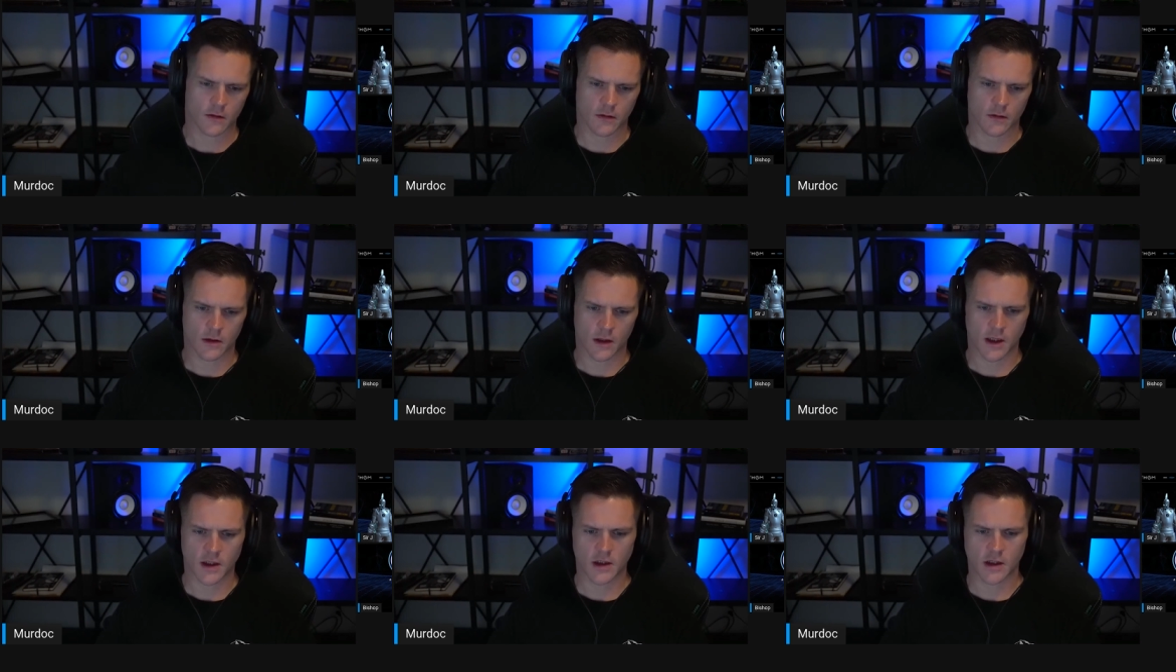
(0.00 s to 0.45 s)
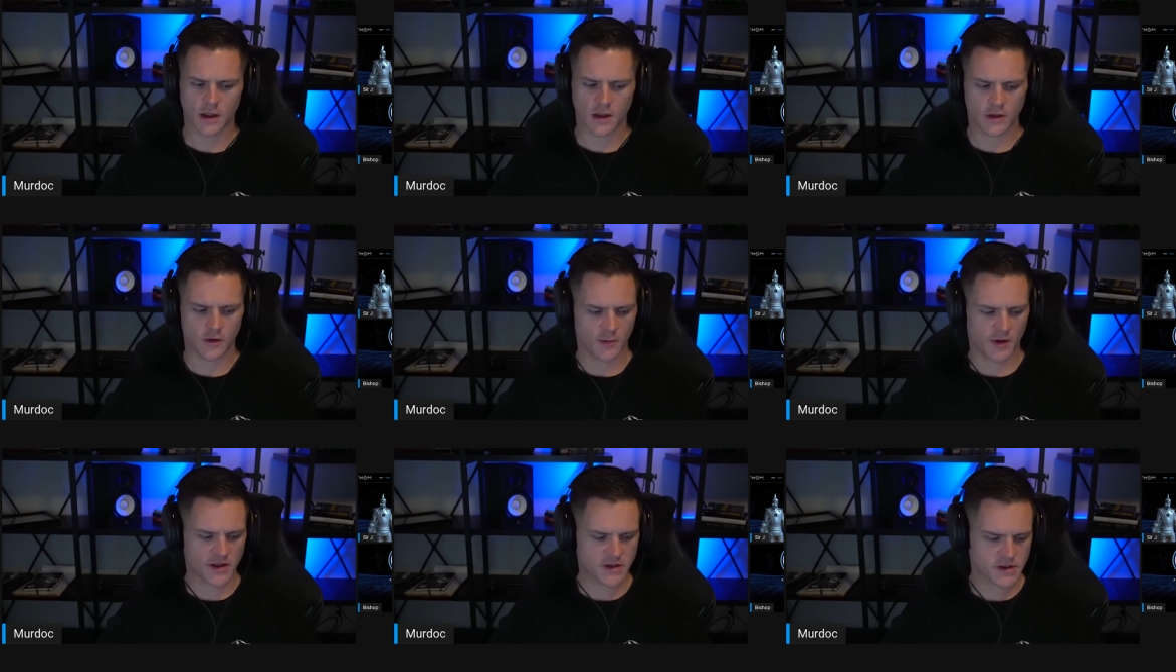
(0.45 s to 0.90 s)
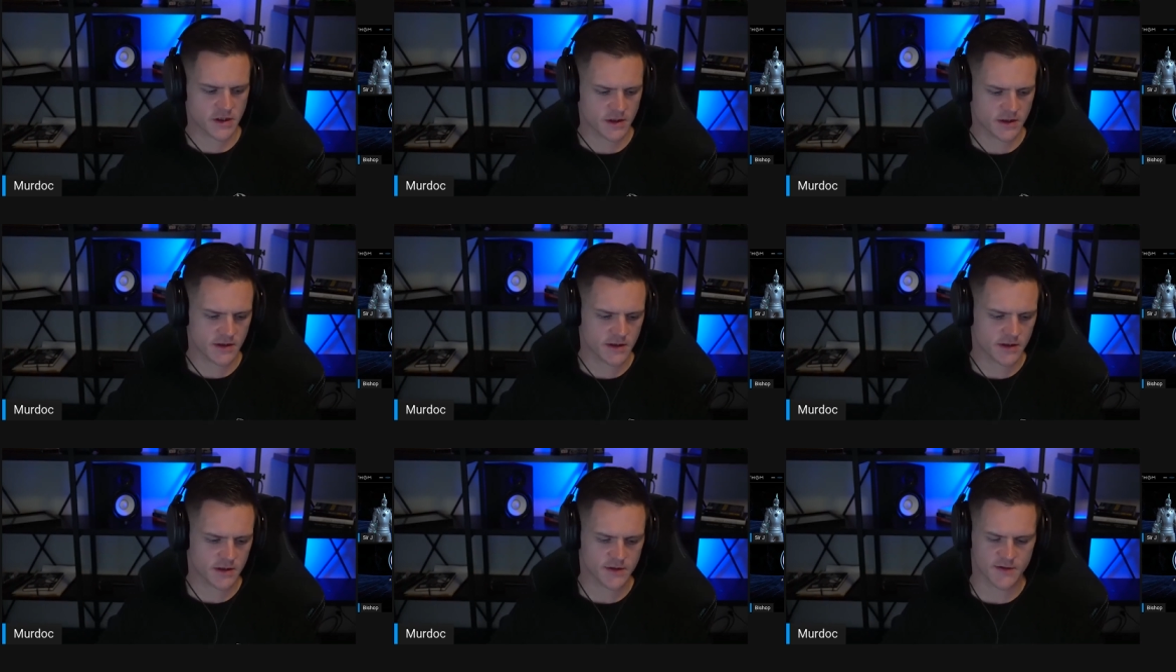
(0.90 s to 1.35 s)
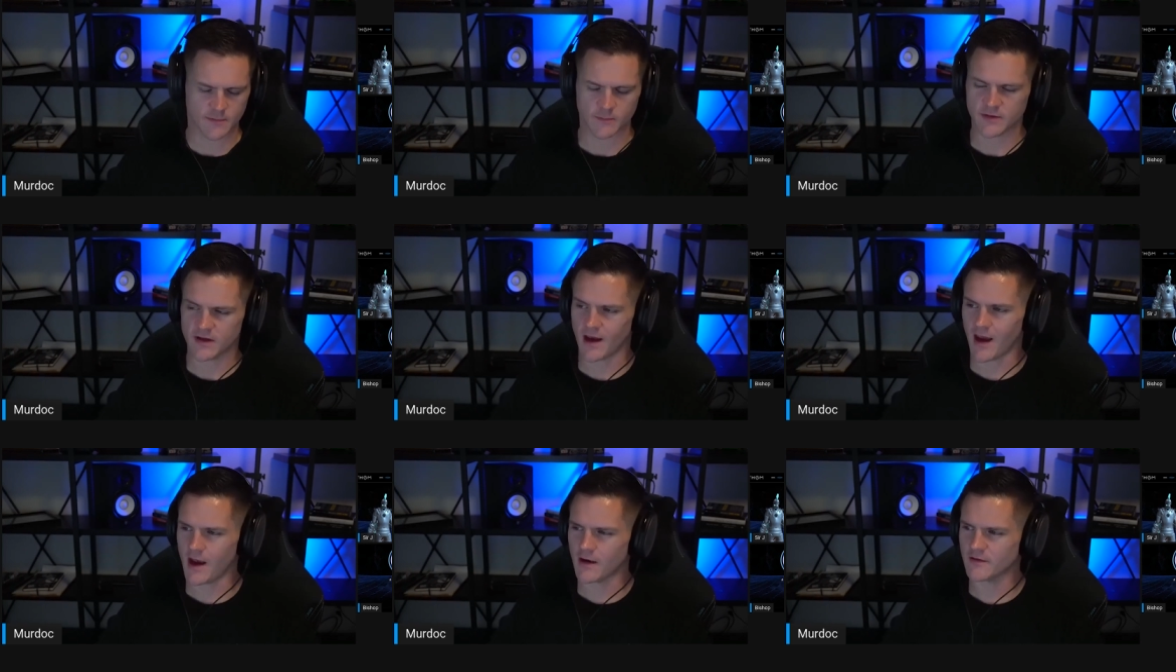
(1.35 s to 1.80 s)
And, and you mentioned some
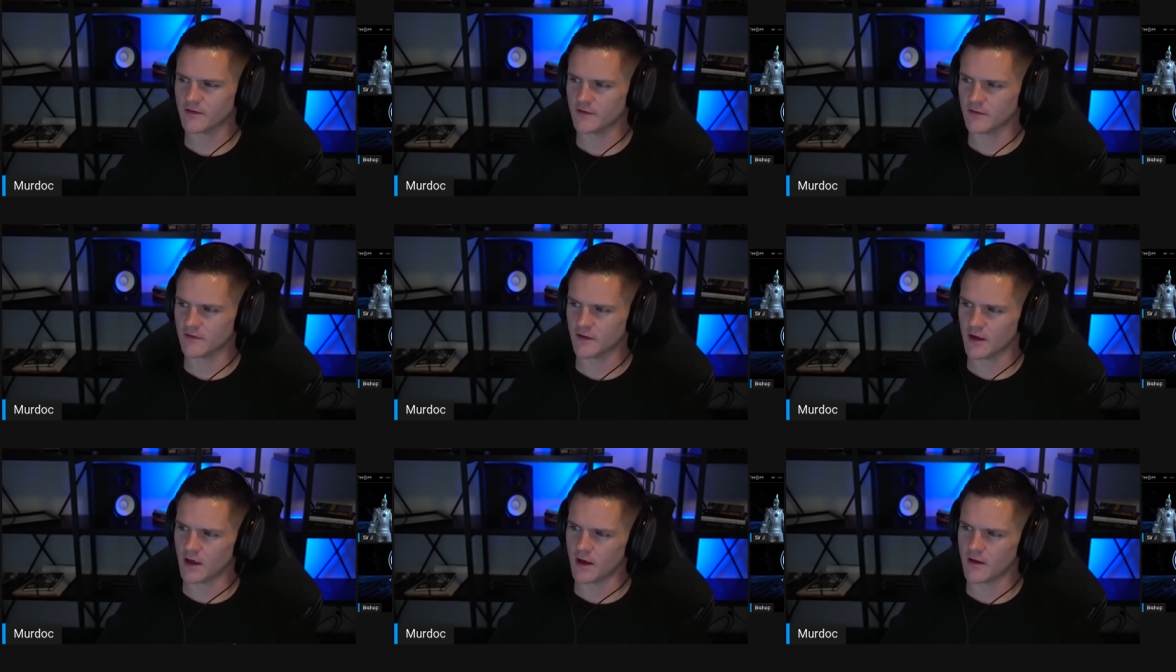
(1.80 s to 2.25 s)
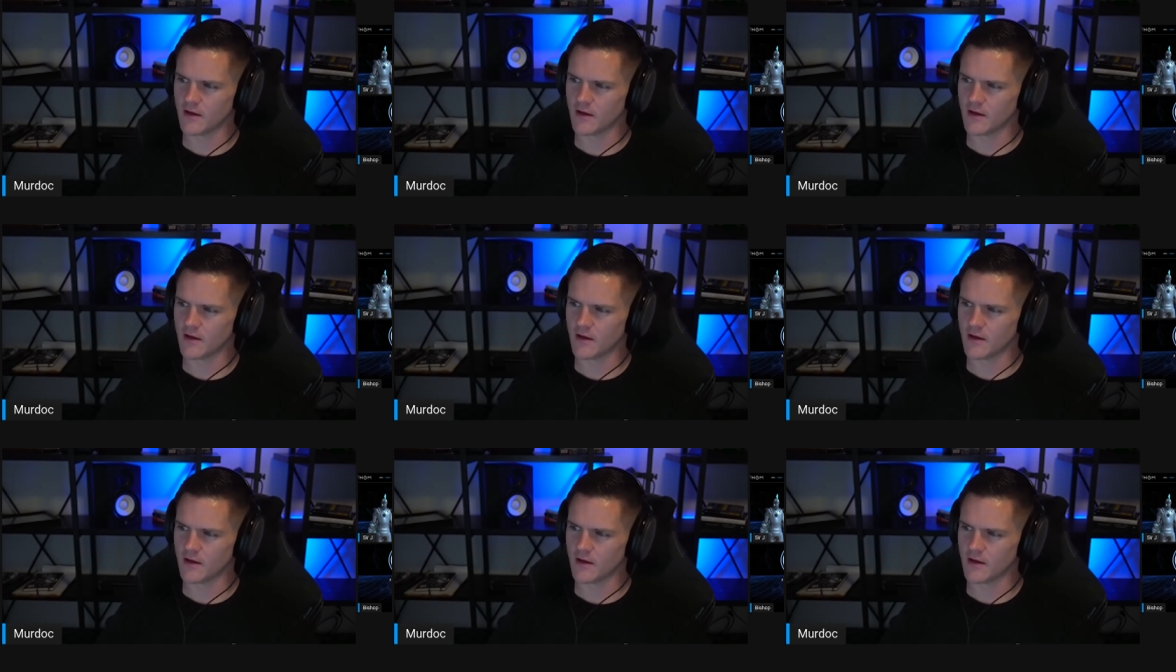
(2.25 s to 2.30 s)
taxes, and,